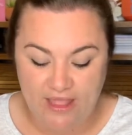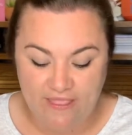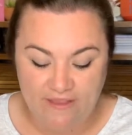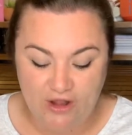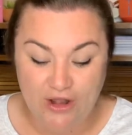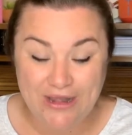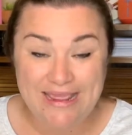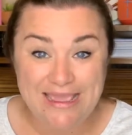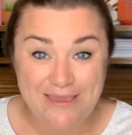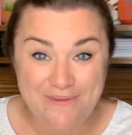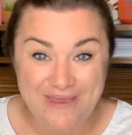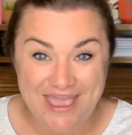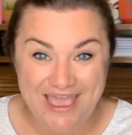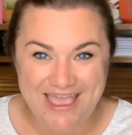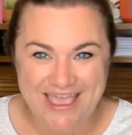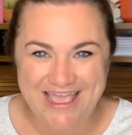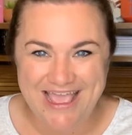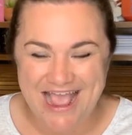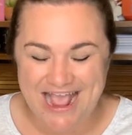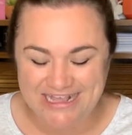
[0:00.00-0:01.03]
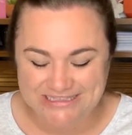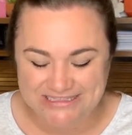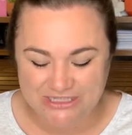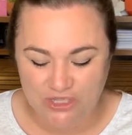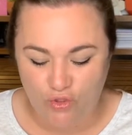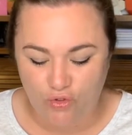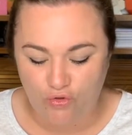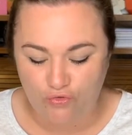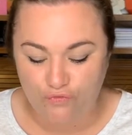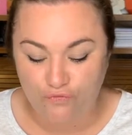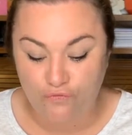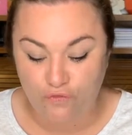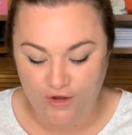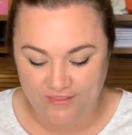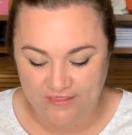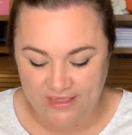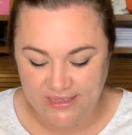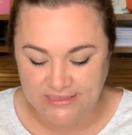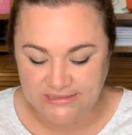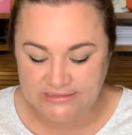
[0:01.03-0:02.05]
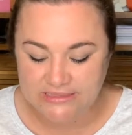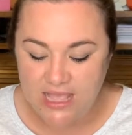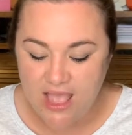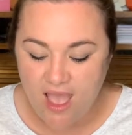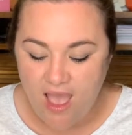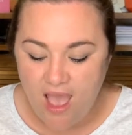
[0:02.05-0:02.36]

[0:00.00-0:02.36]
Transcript: And then on eBay, I sold four things.